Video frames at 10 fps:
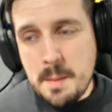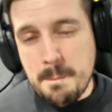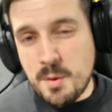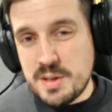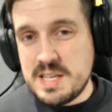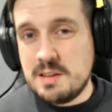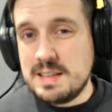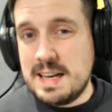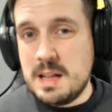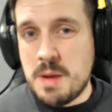Might
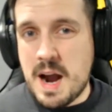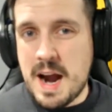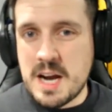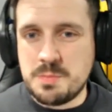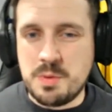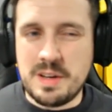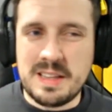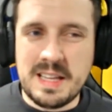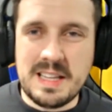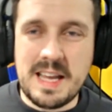sound a little bit harsh, but I
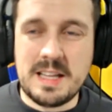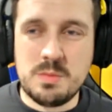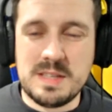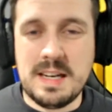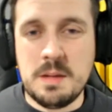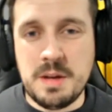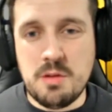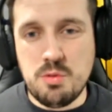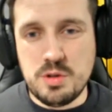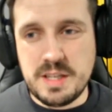did think there was a little bit
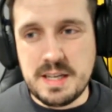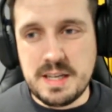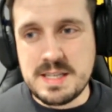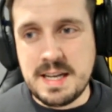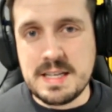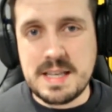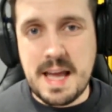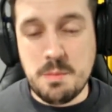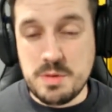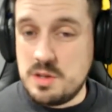of rustiness in his
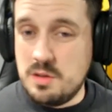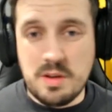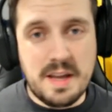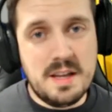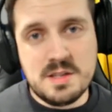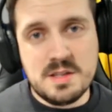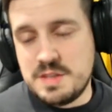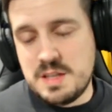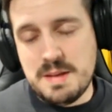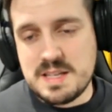game, which, look, it's
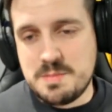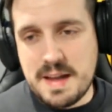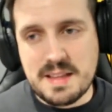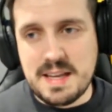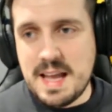obviously to be expected.